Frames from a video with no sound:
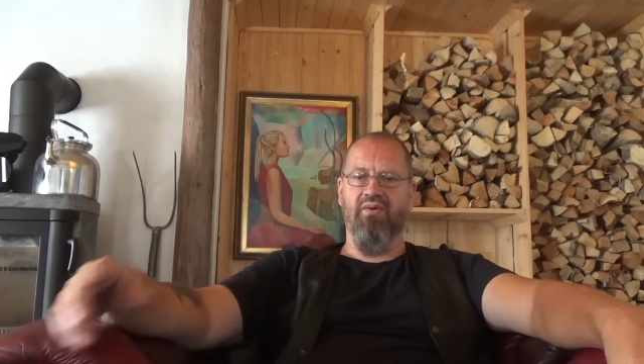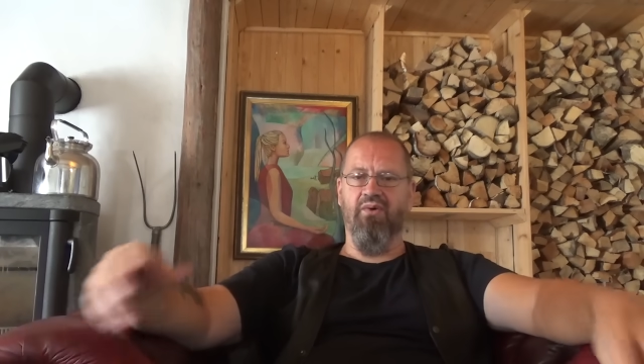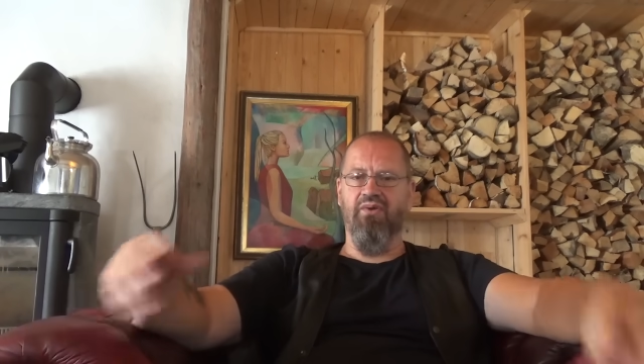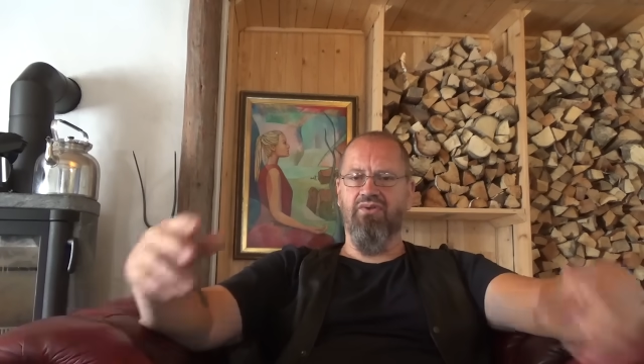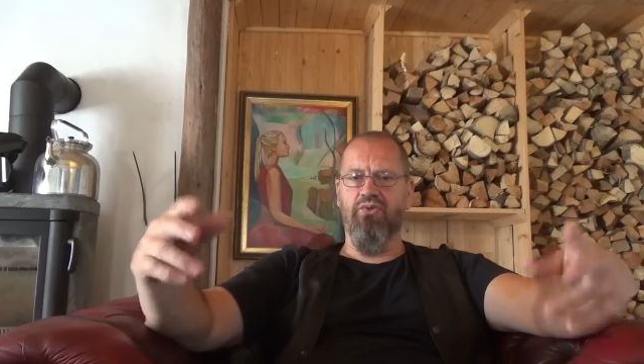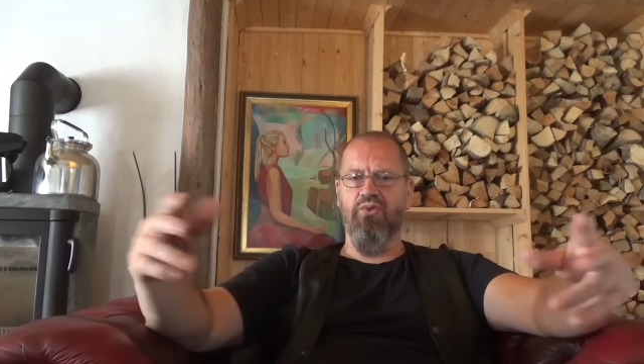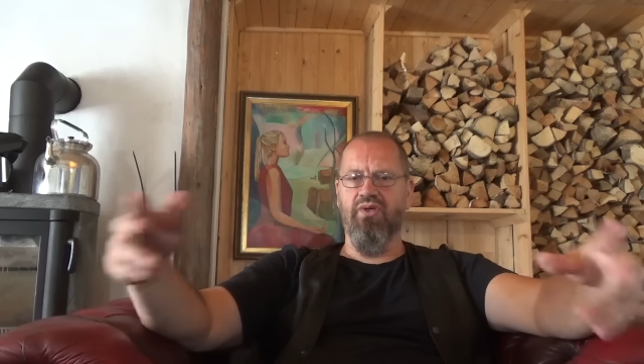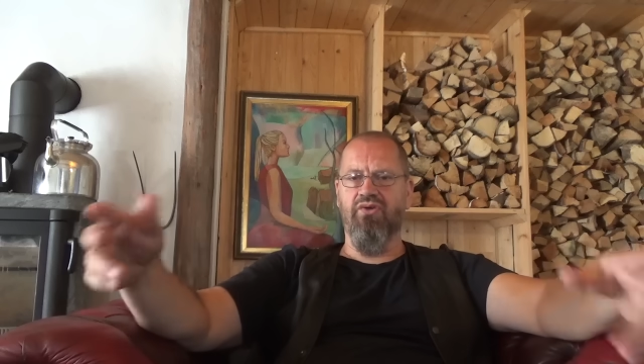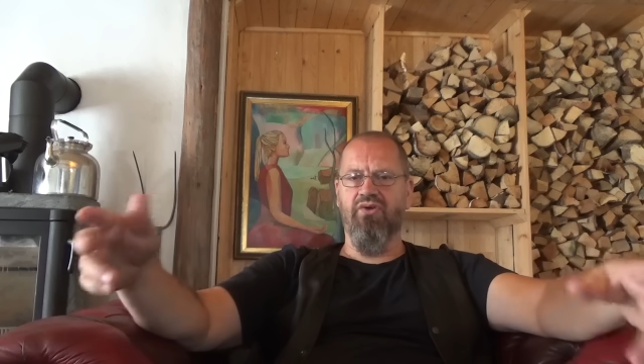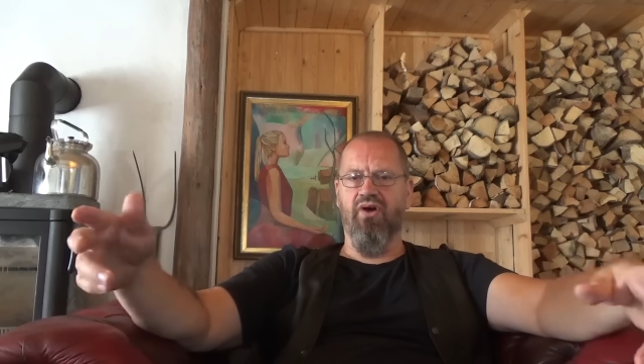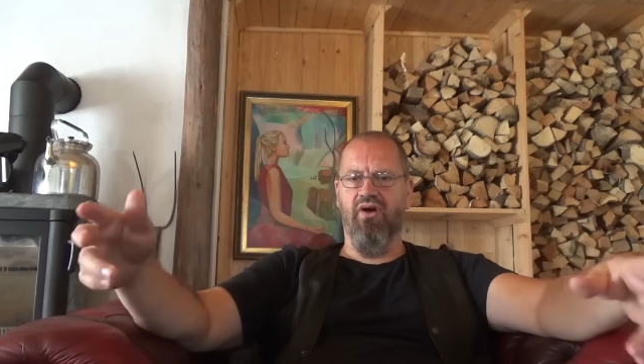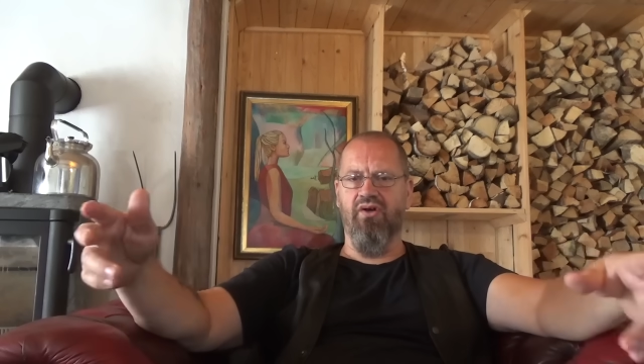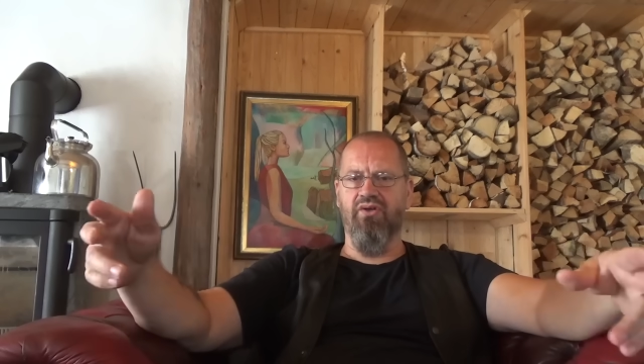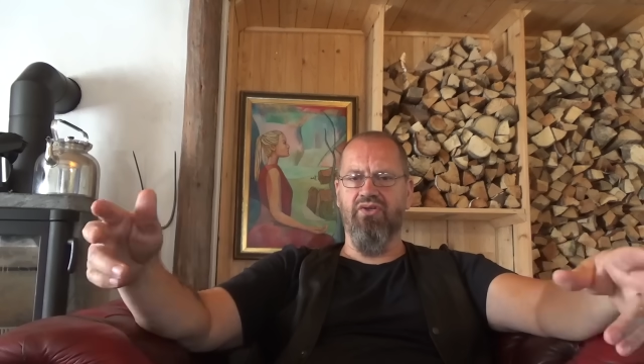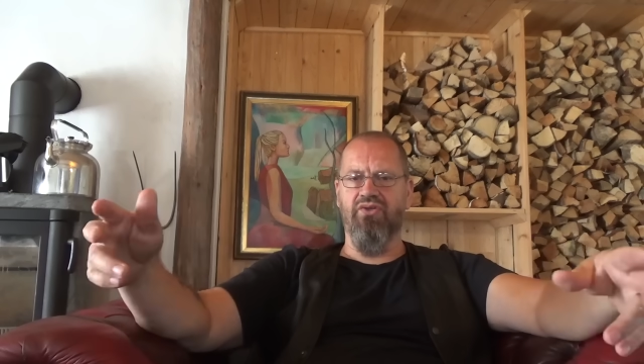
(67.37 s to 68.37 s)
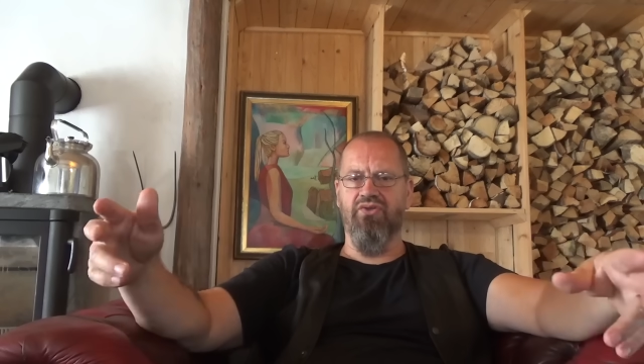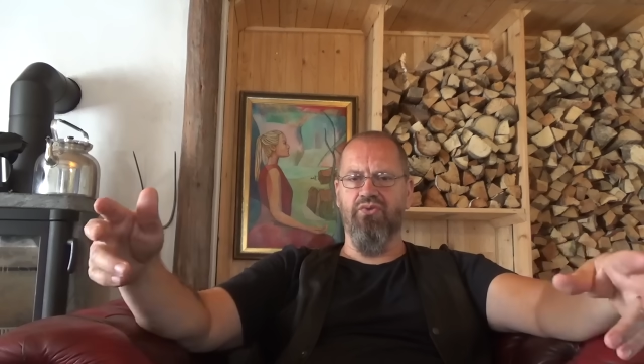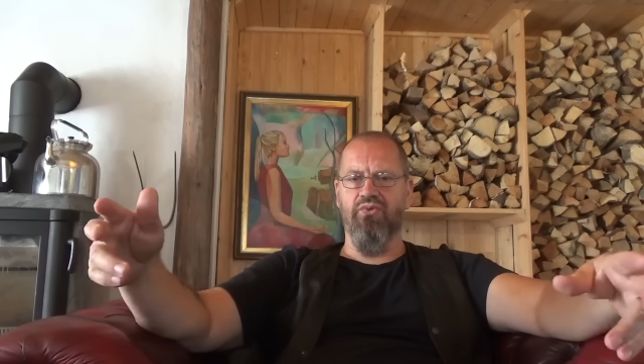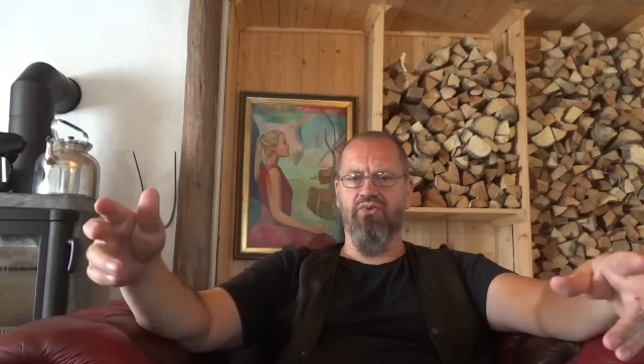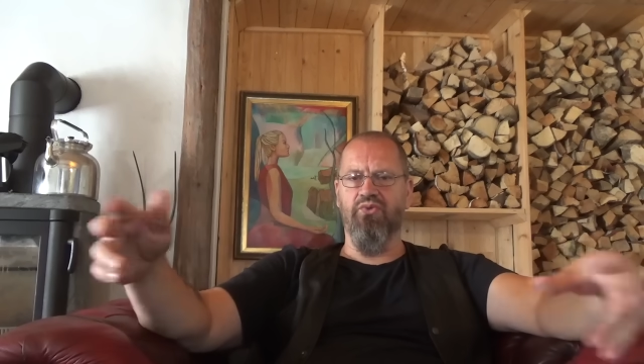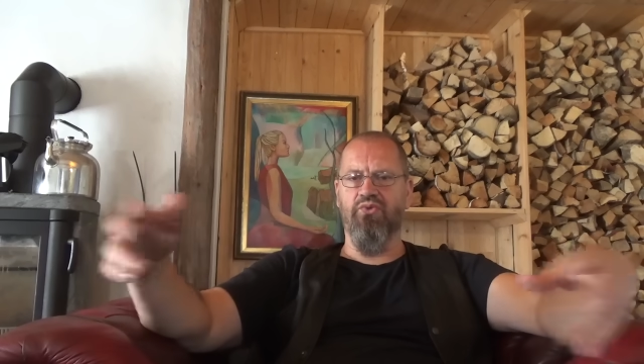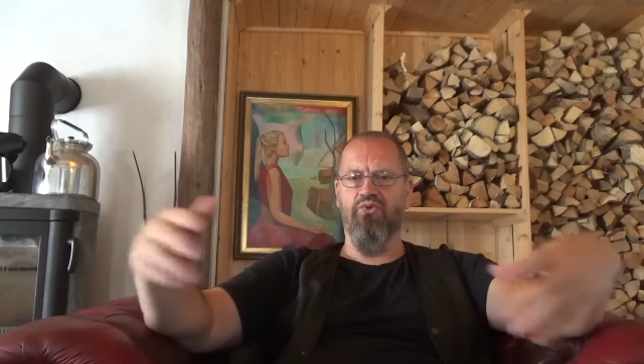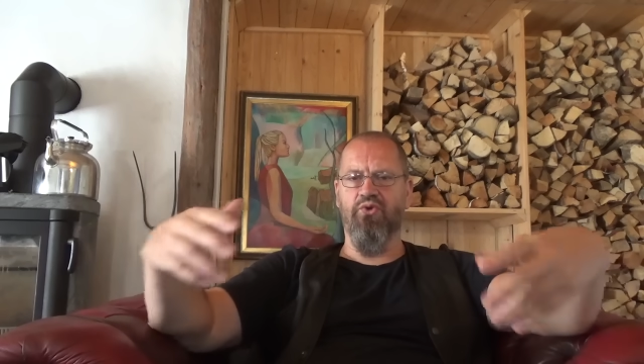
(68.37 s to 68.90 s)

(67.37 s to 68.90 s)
I want to encourage you to